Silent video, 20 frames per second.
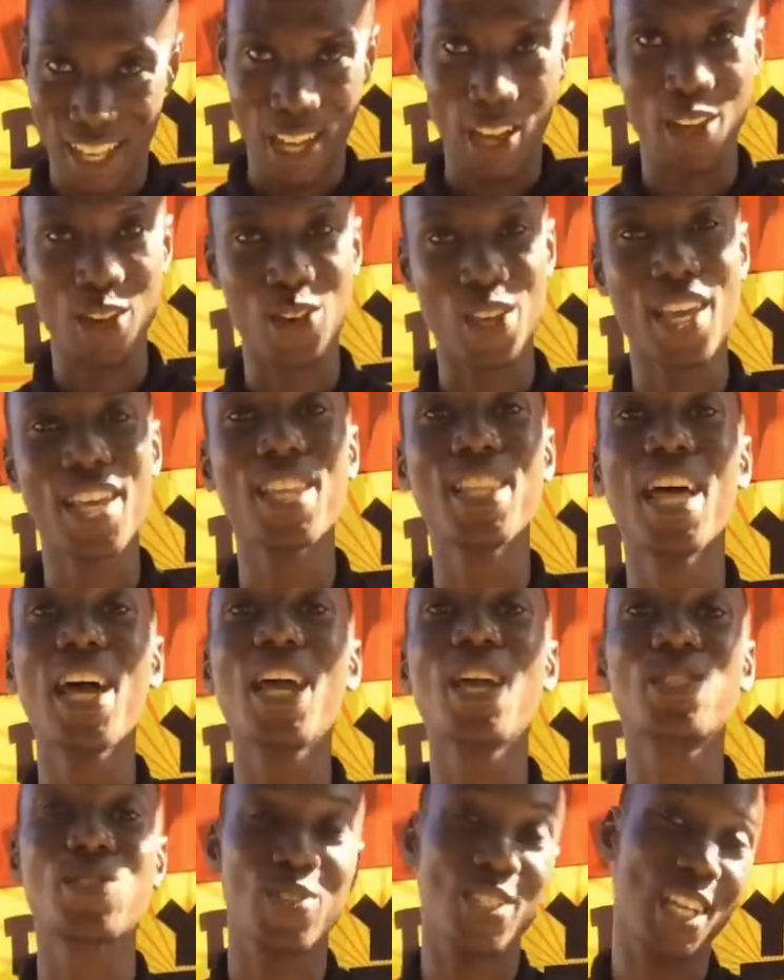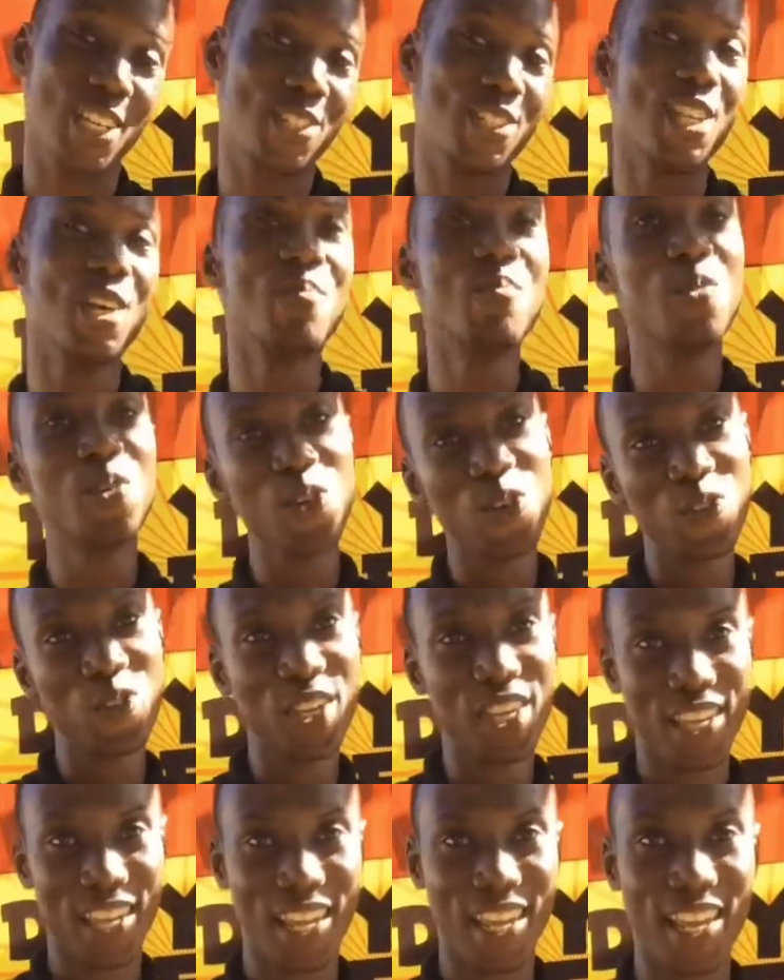Okay, it was actually a
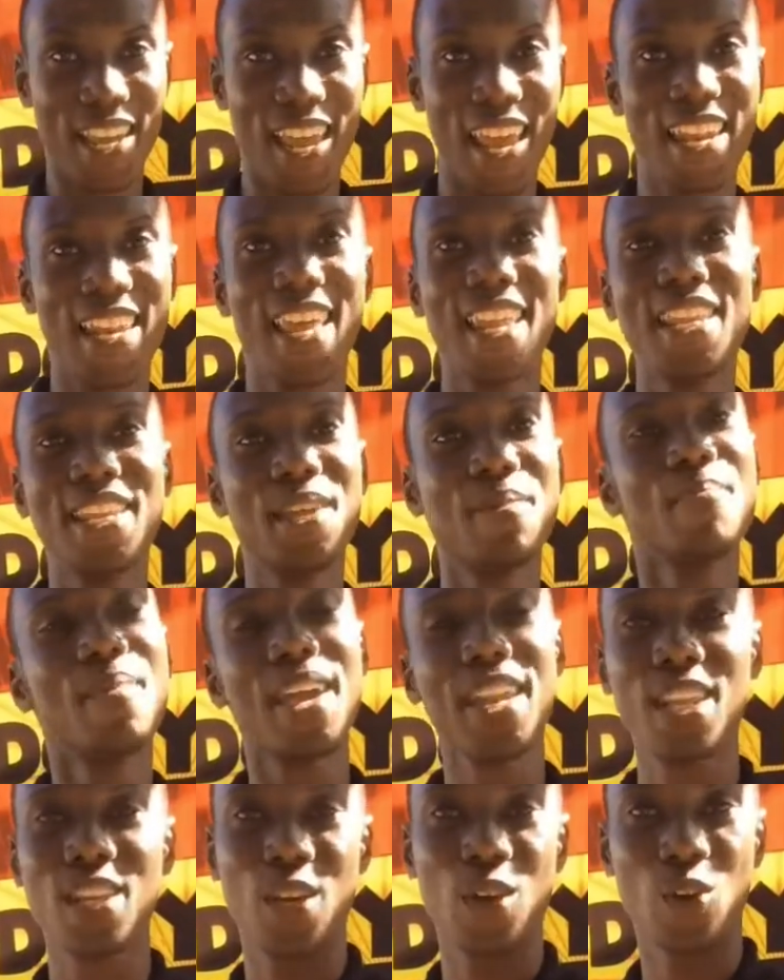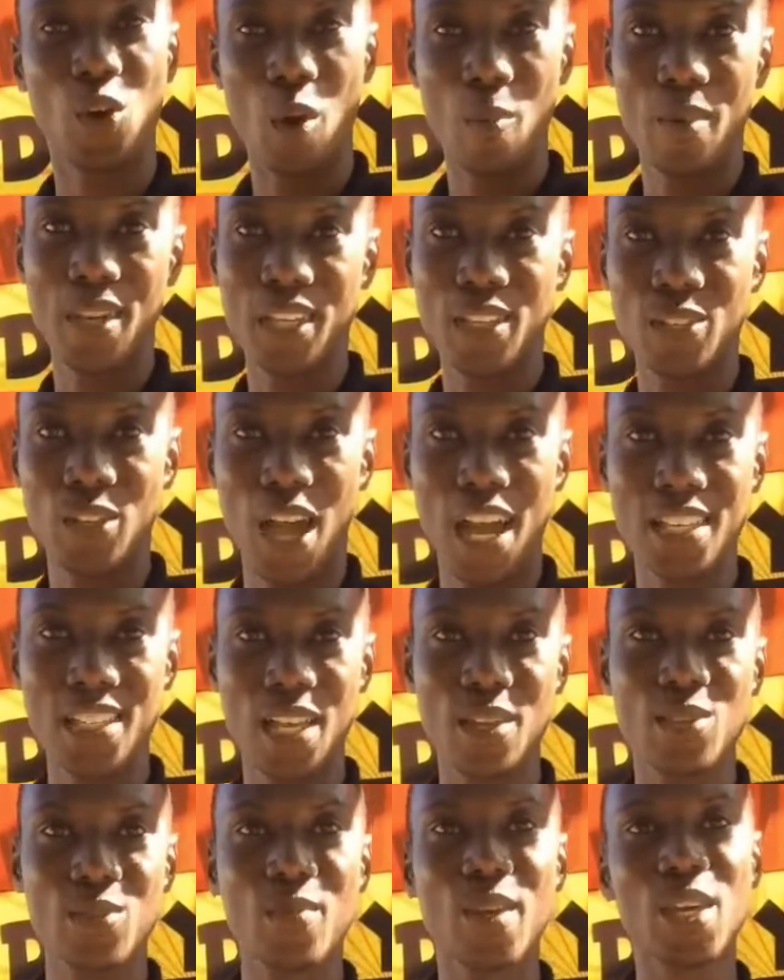movie, and then they made it a comic
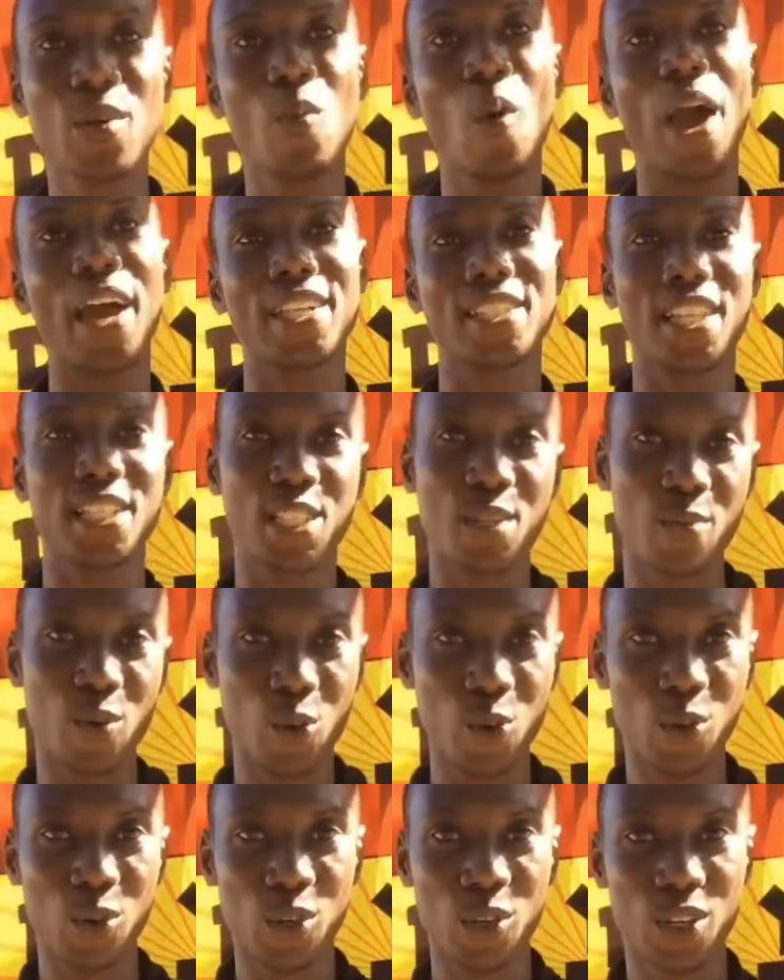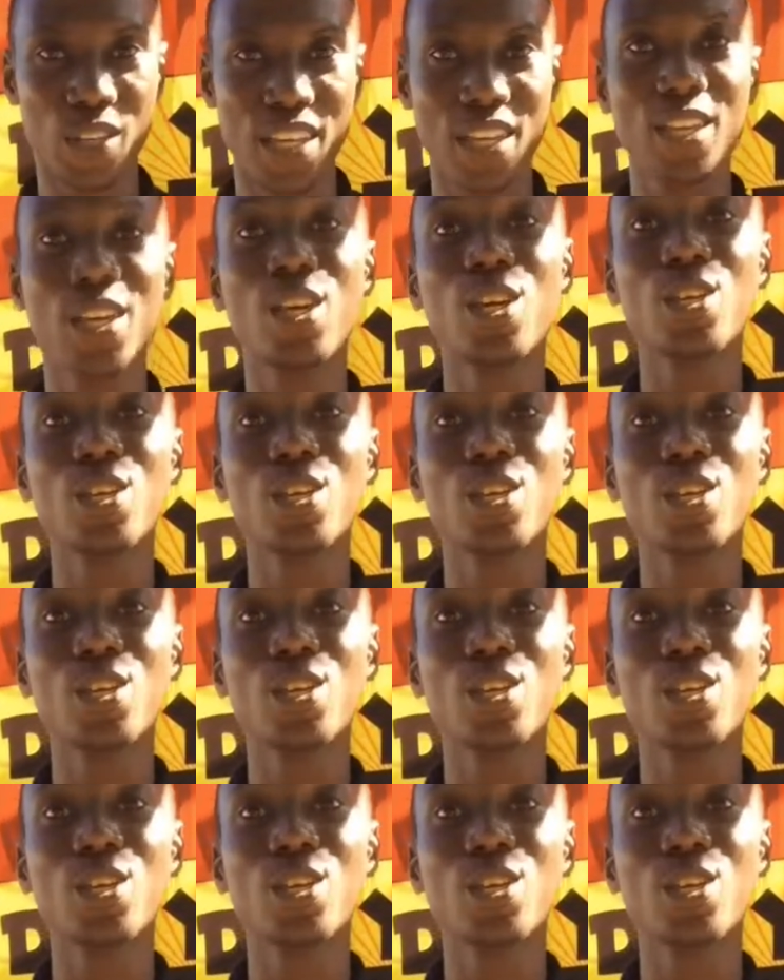to make it more accessible. Okay.